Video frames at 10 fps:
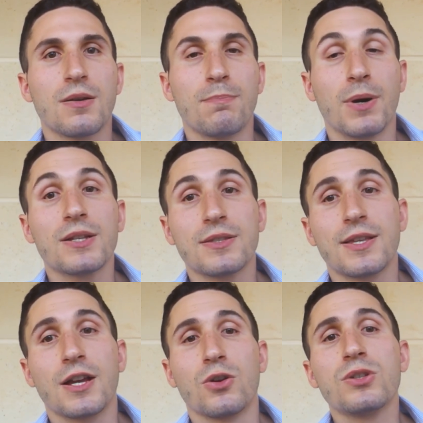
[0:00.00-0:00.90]
But
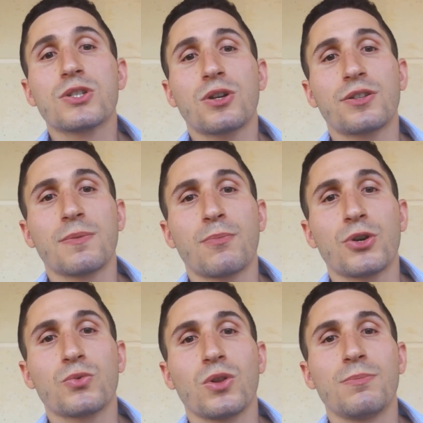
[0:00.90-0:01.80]
a good starting
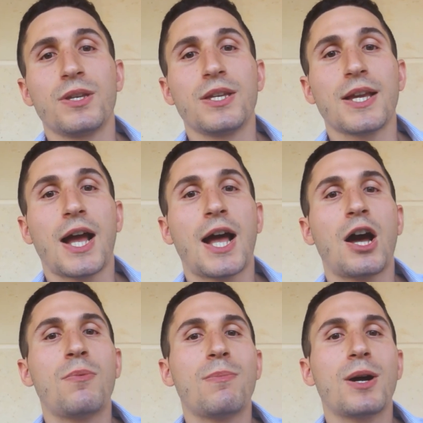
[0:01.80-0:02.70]
point will be
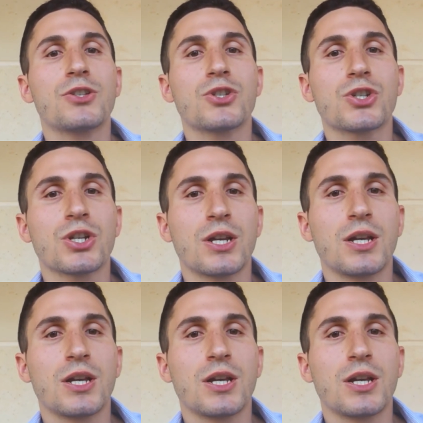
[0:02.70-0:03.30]
how much